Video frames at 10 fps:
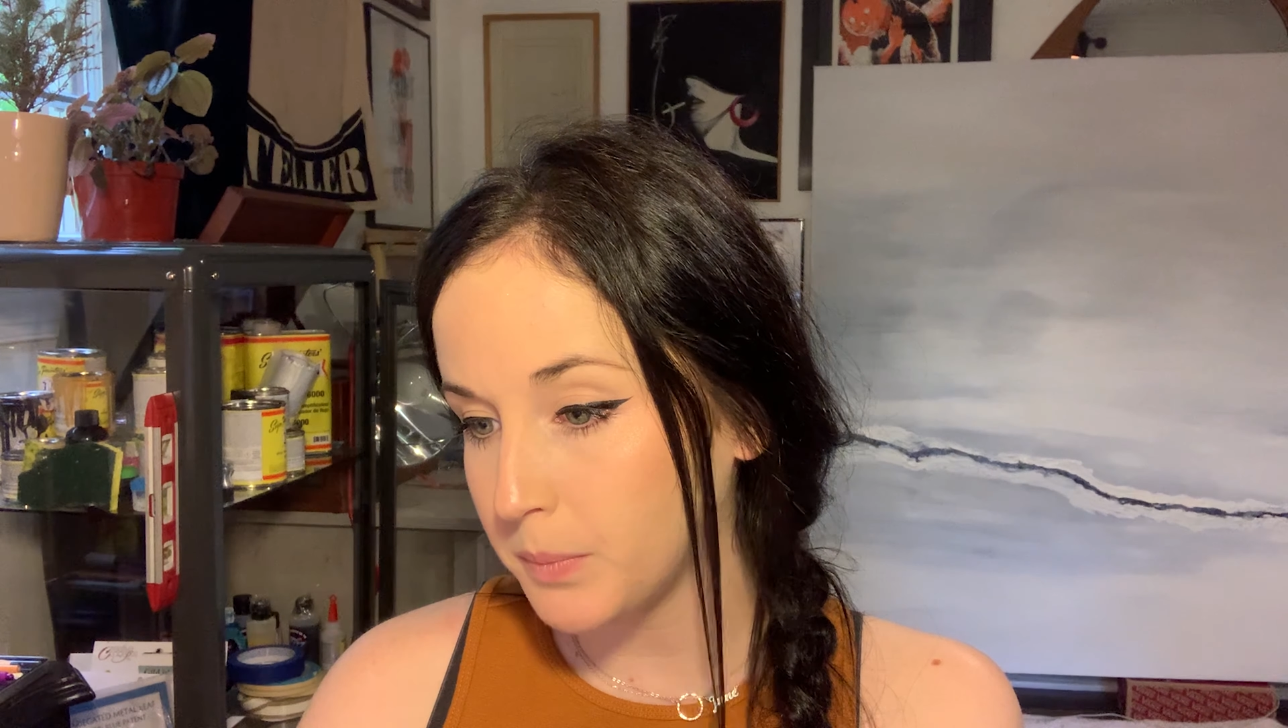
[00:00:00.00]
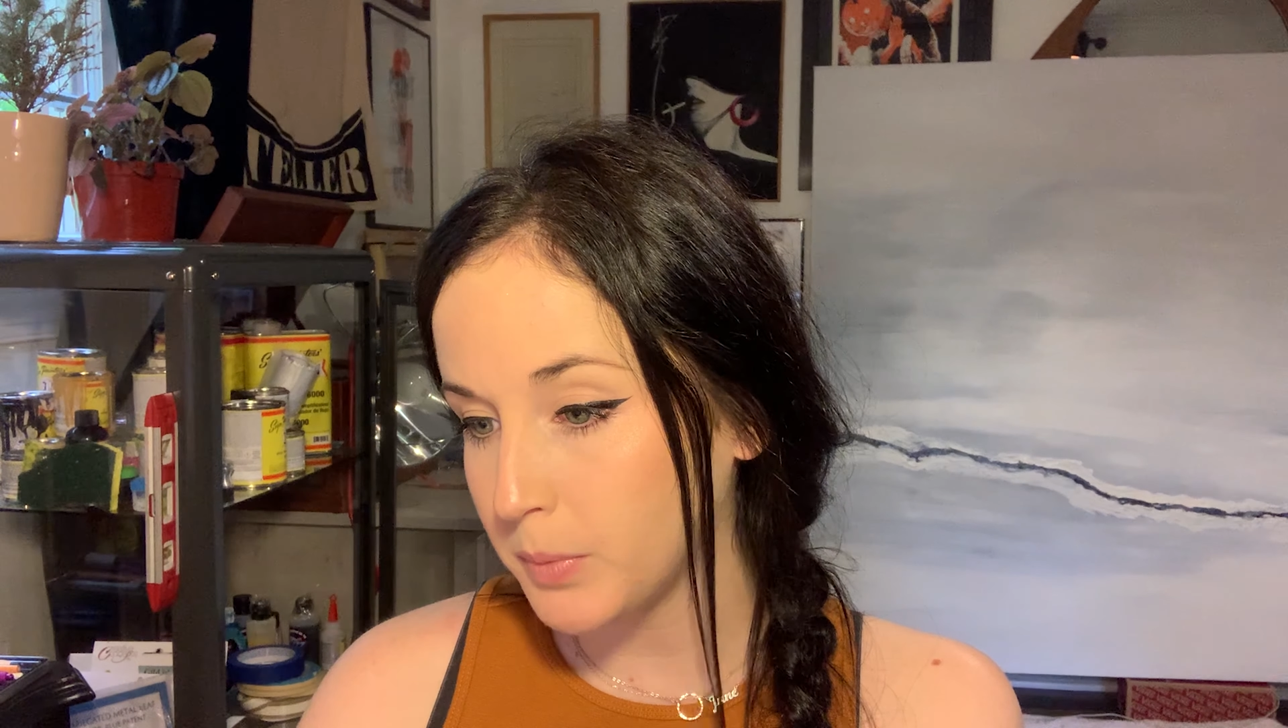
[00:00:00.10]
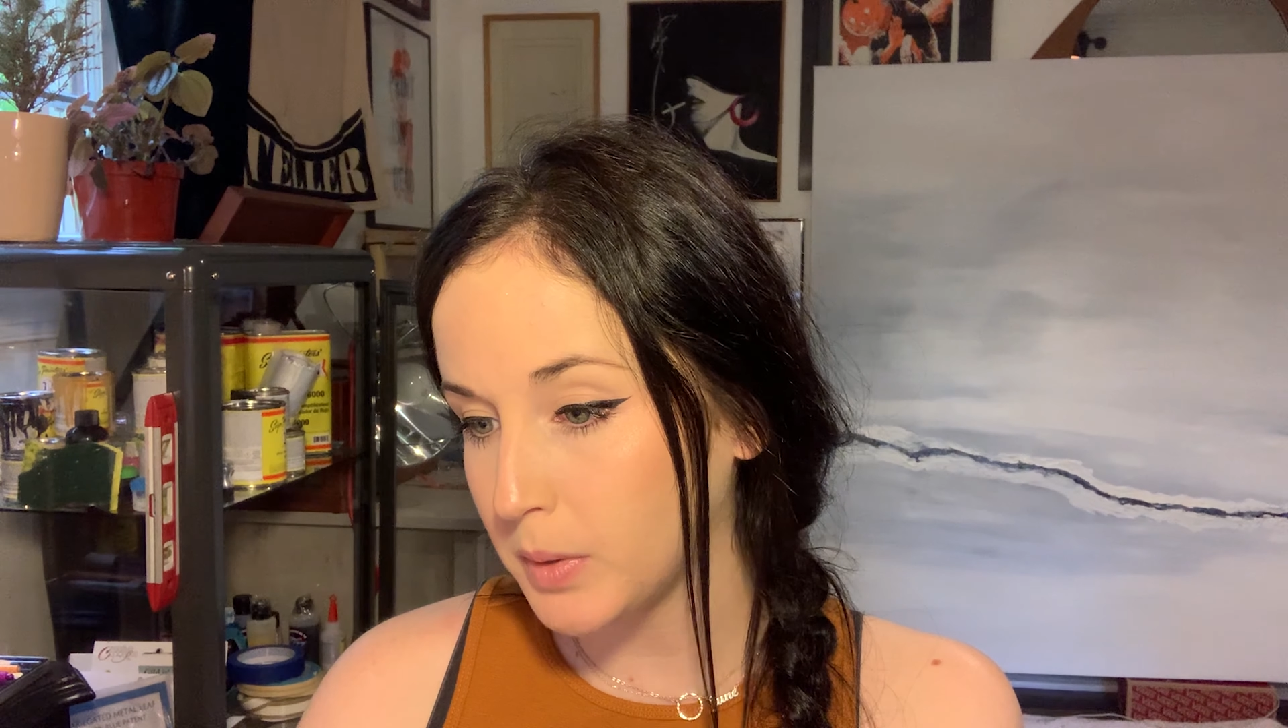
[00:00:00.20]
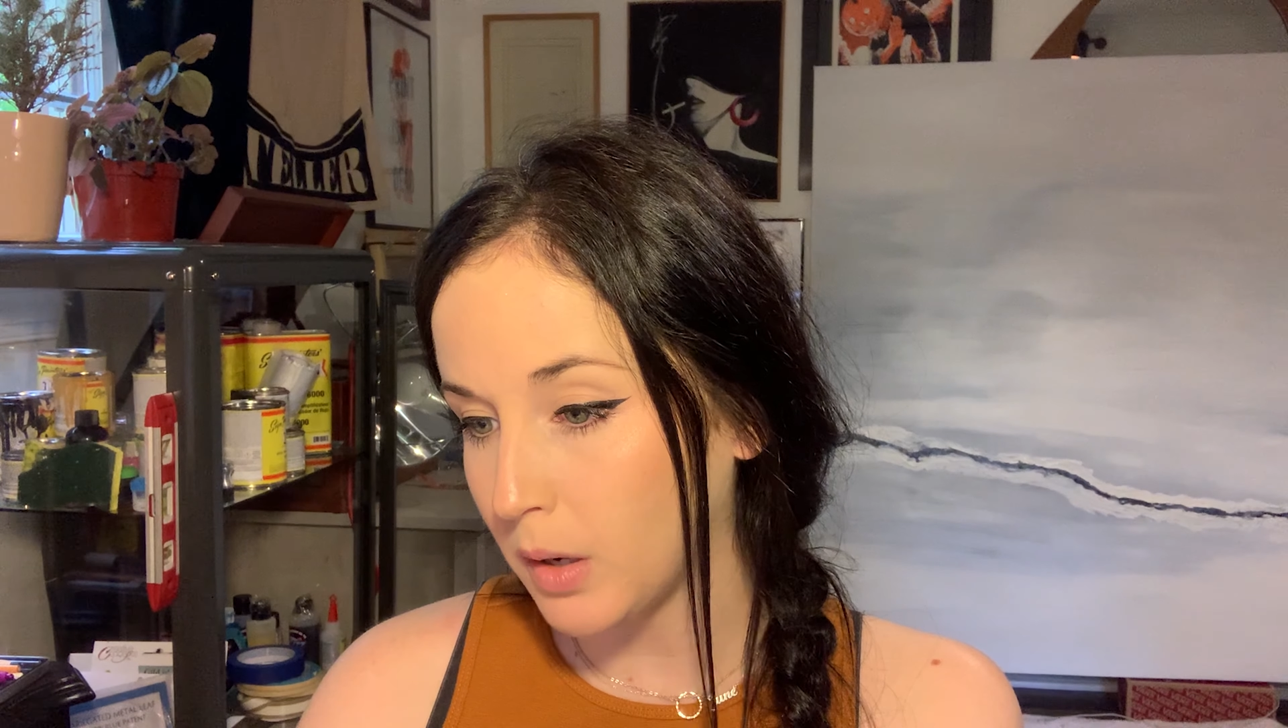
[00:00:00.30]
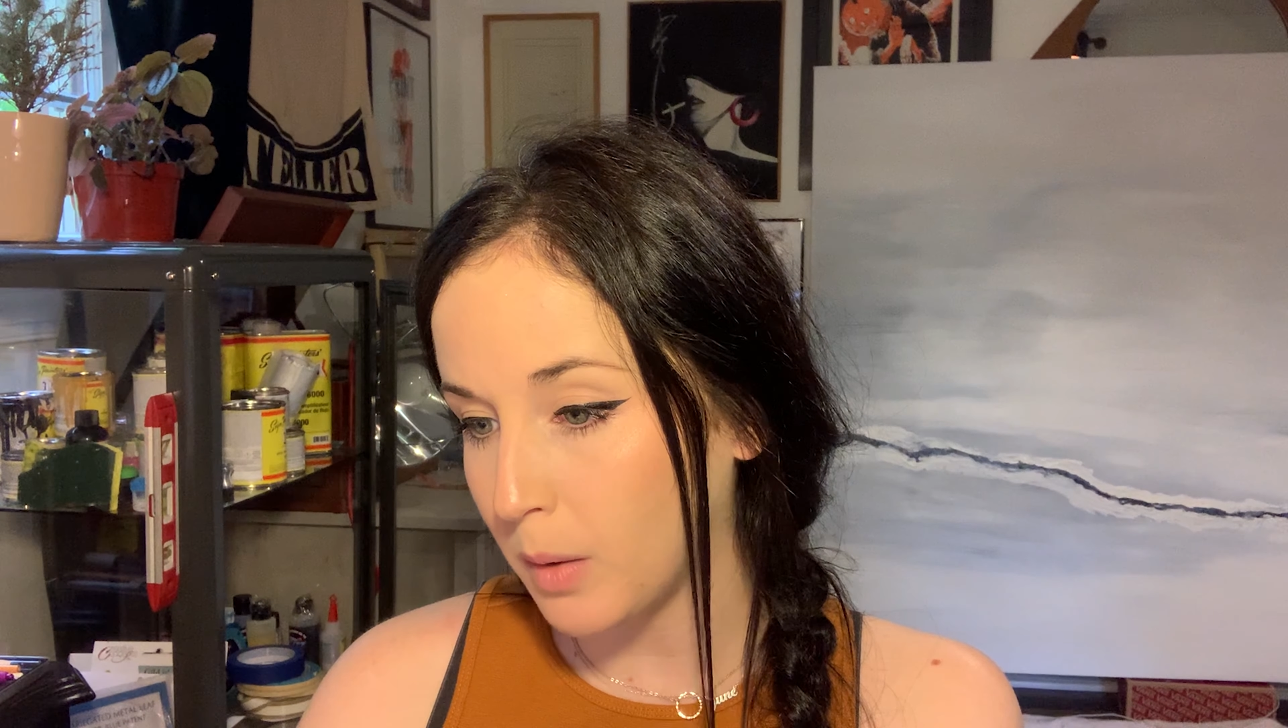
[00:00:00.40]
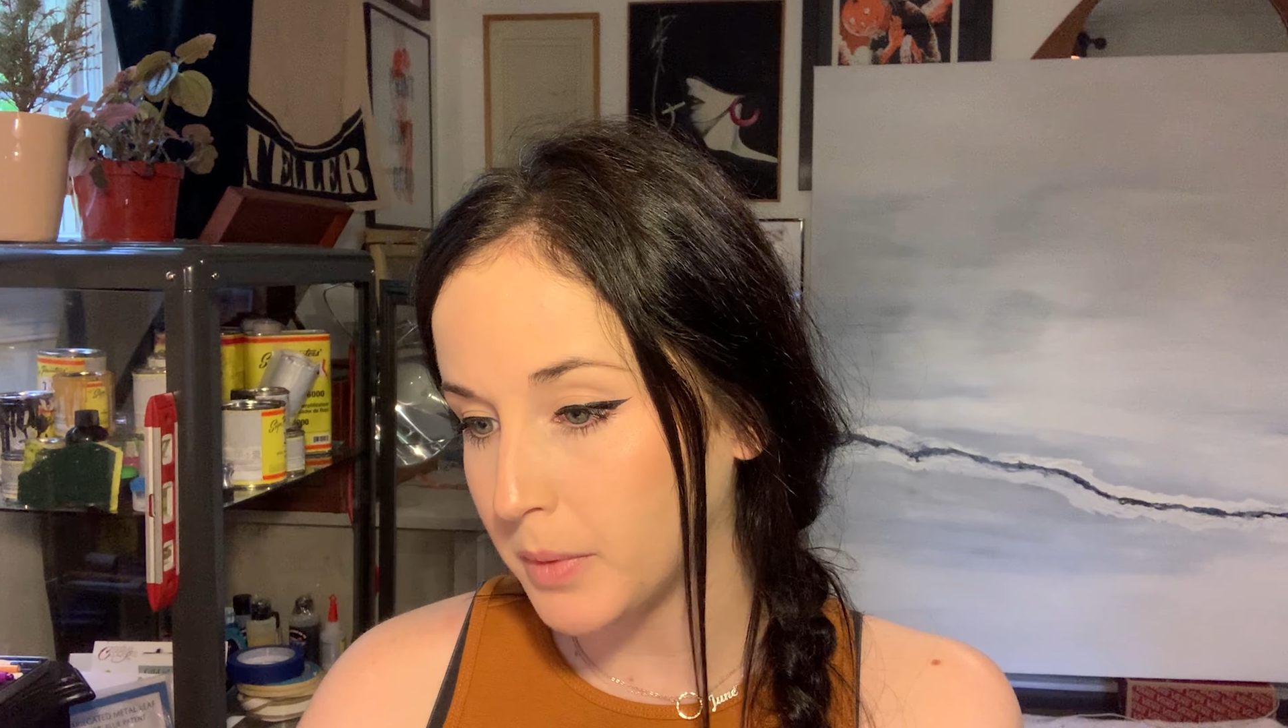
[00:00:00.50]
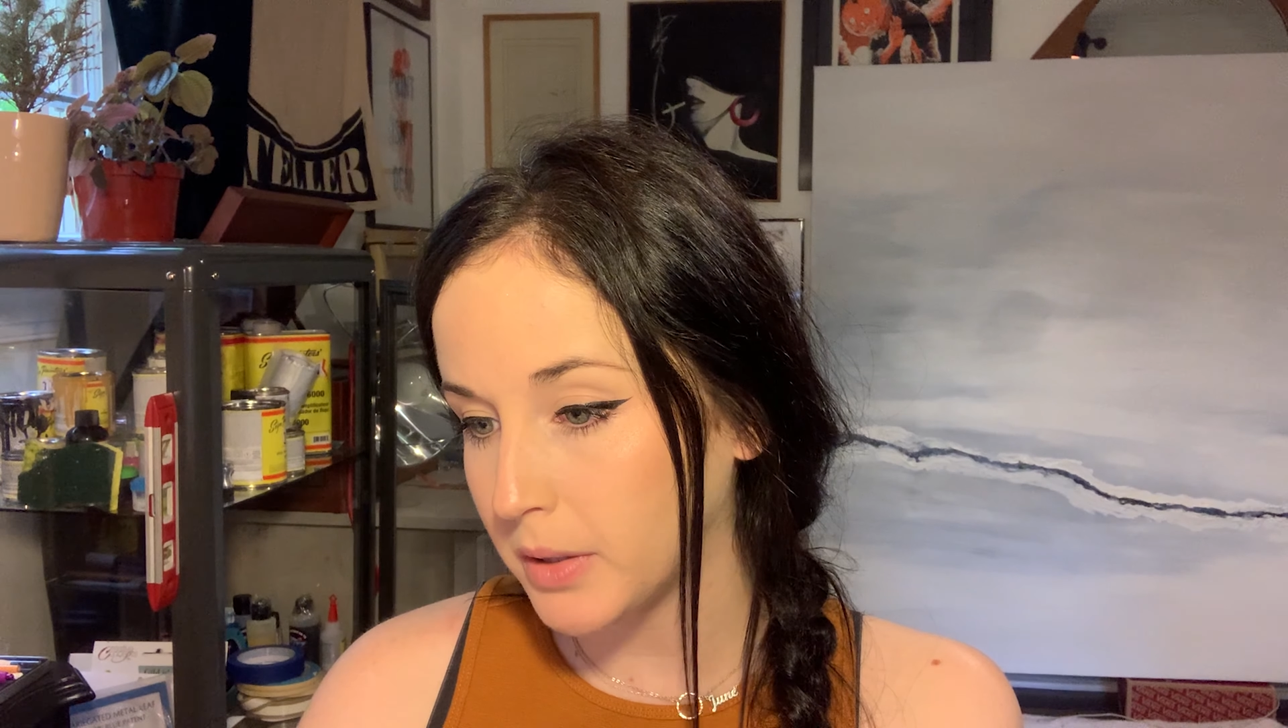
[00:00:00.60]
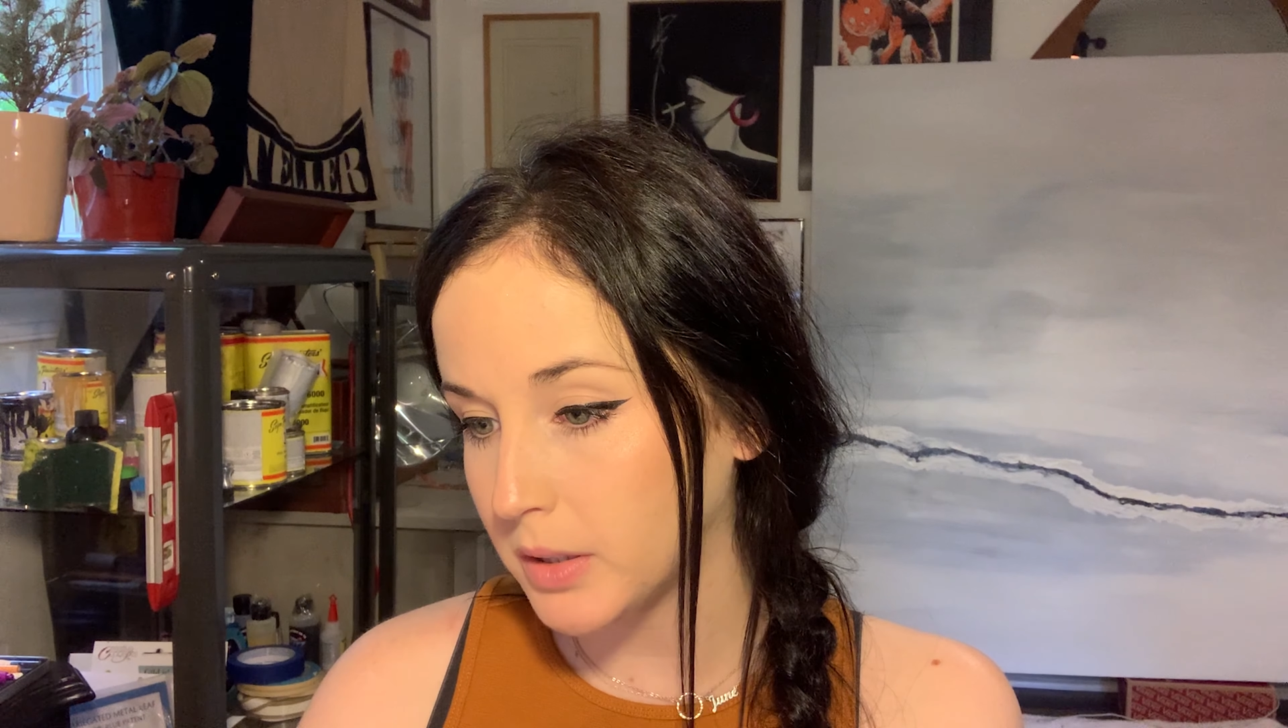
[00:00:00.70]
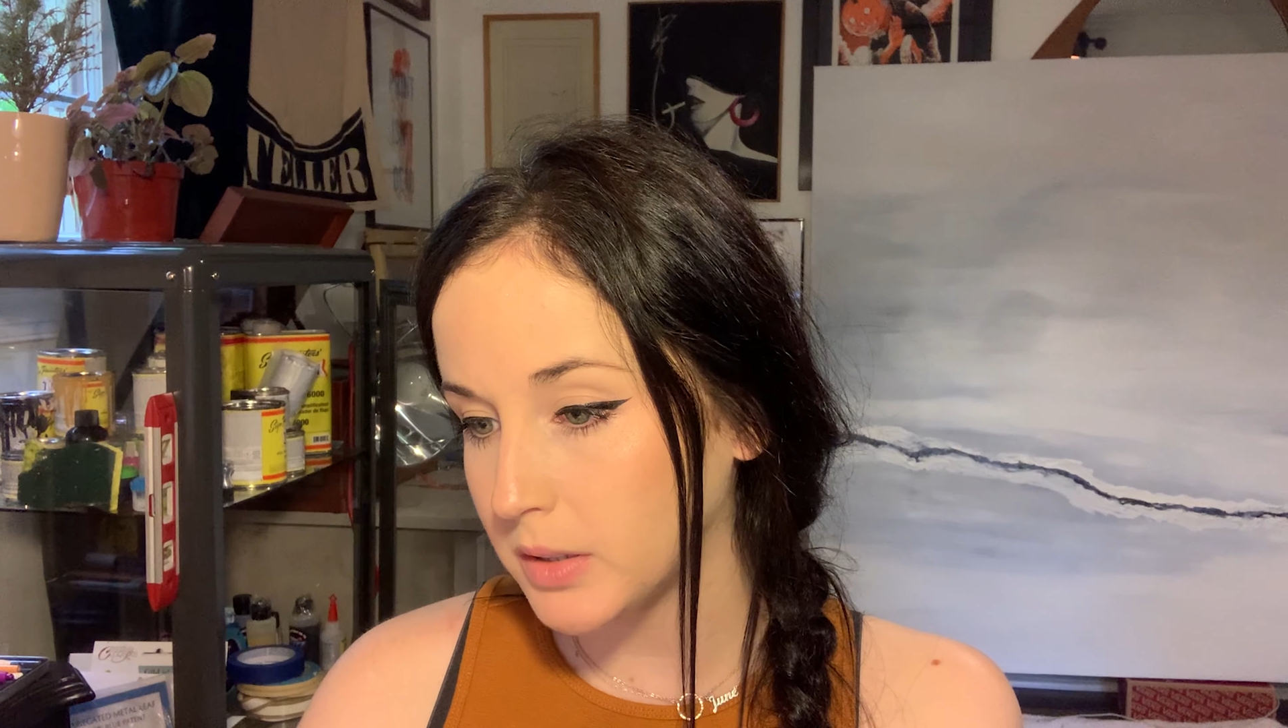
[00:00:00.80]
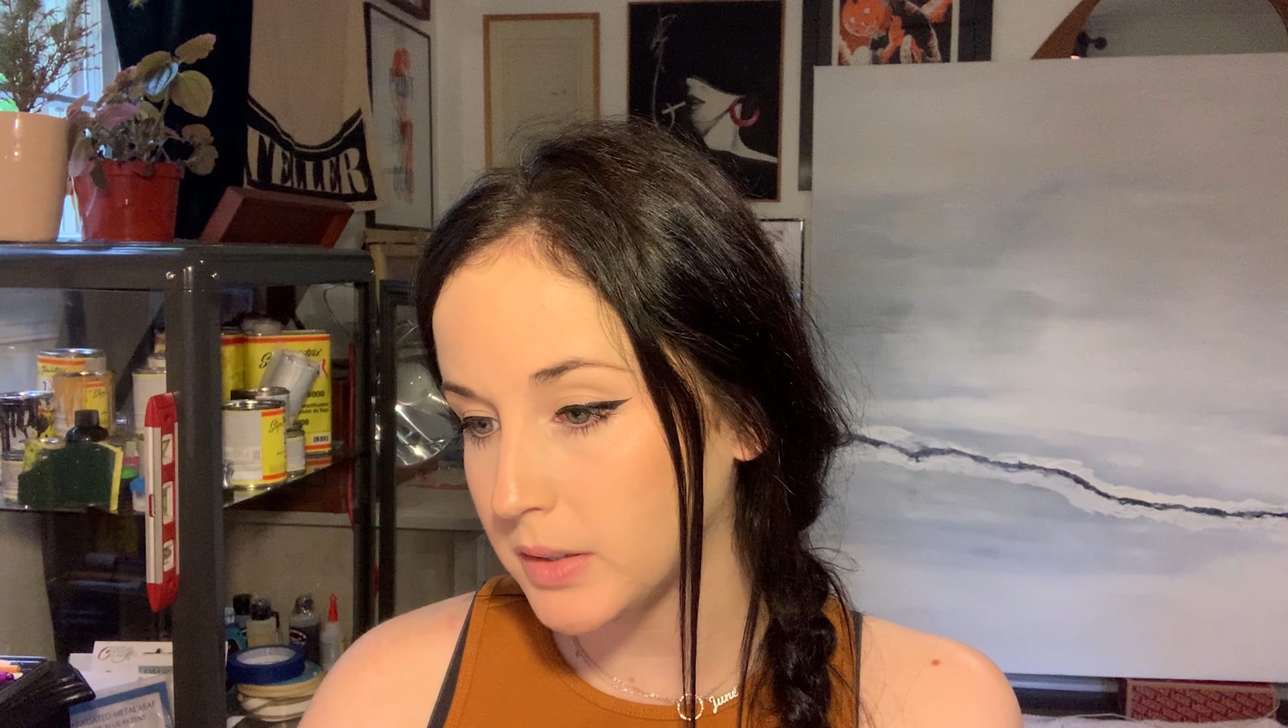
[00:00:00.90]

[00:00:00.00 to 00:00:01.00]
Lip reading: speedometer,